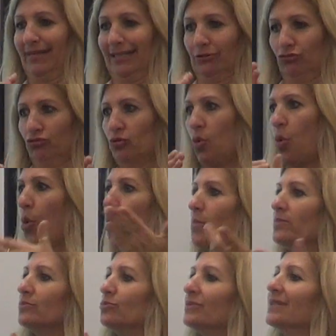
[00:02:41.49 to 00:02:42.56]
The design for
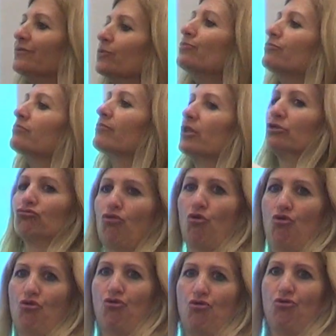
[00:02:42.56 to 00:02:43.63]
each room is set up this
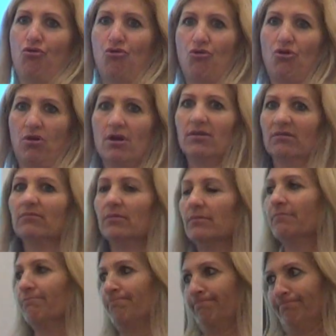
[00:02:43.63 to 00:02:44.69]
way. That
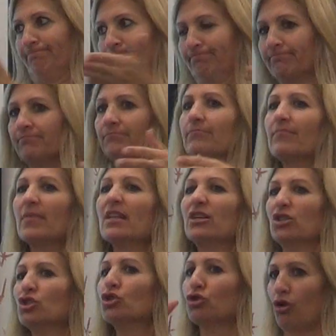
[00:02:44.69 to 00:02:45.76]
way, if you're in the kitchen, you can
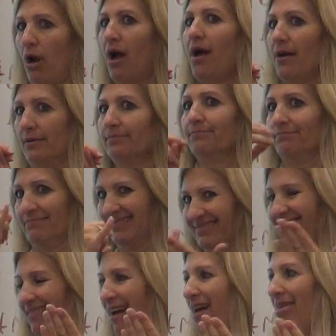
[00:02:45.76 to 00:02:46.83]
still talk to people
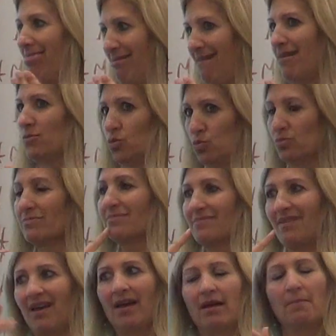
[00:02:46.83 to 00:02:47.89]
that are in the living
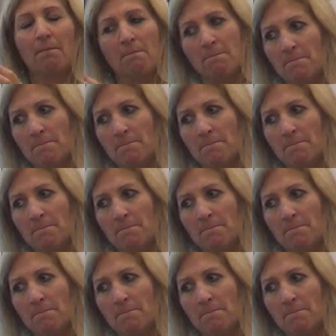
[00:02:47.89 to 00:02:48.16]
room or in the